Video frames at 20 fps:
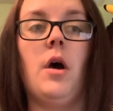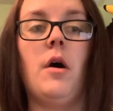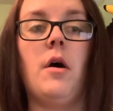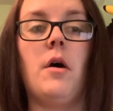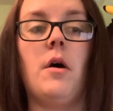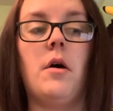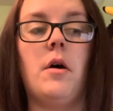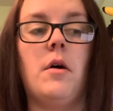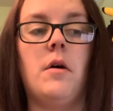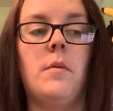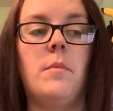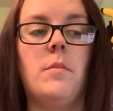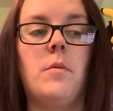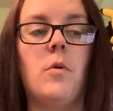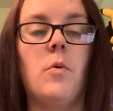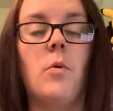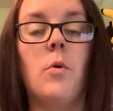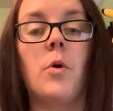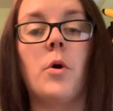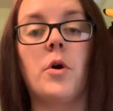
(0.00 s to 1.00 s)

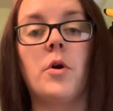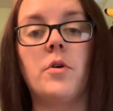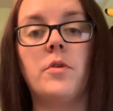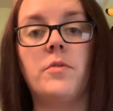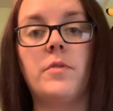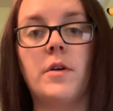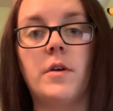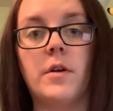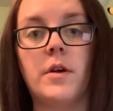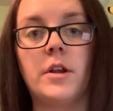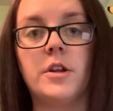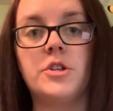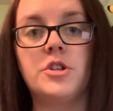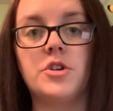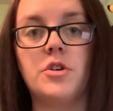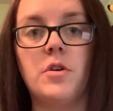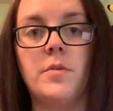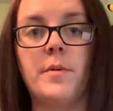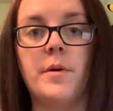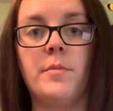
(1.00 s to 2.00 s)
Or they're going to
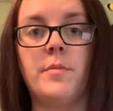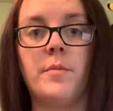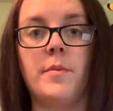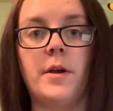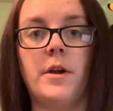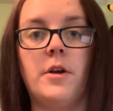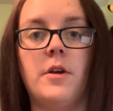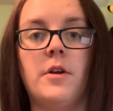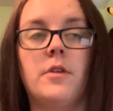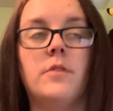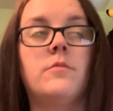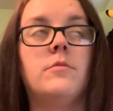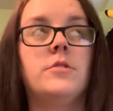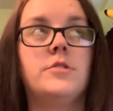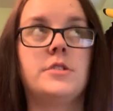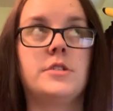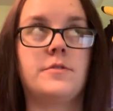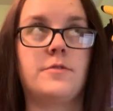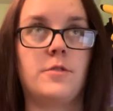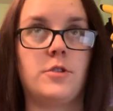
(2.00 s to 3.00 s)
show up unprepared,
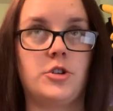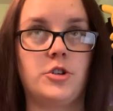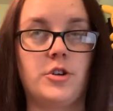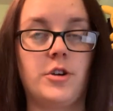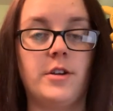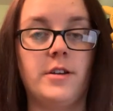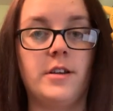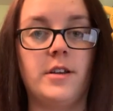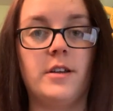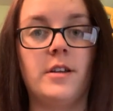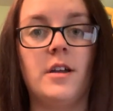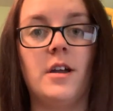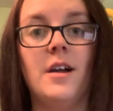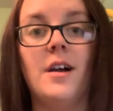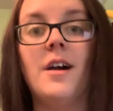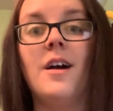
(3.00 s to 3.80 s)
which is frustrating.